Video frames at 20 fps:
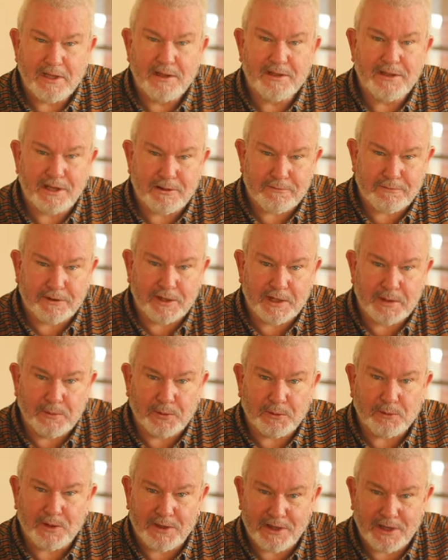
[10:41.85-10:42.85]
Their firemen
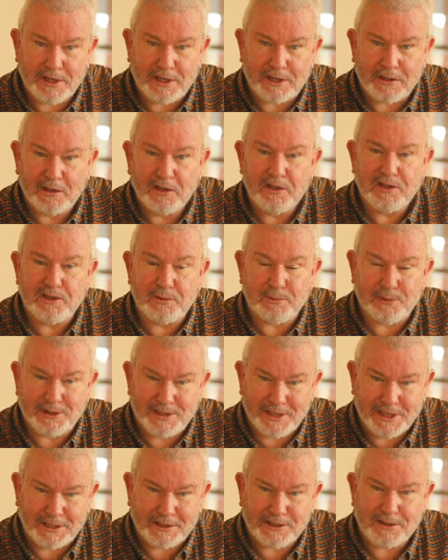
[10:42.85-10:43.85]
were there to
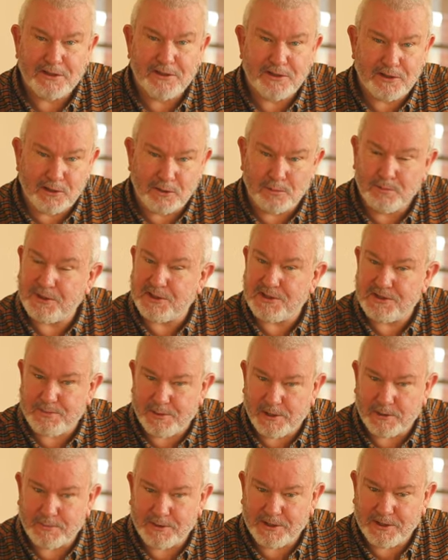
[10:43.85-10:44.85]
protect the company's
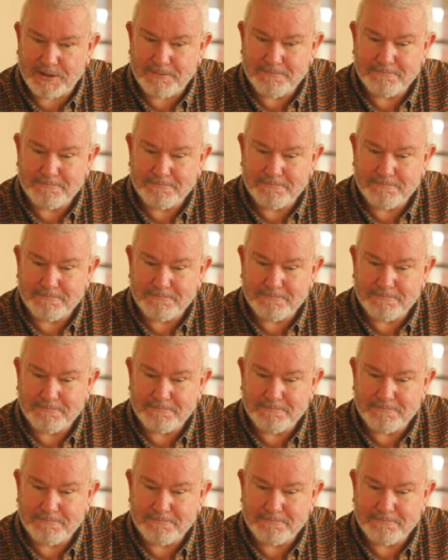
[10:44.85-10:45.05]
property.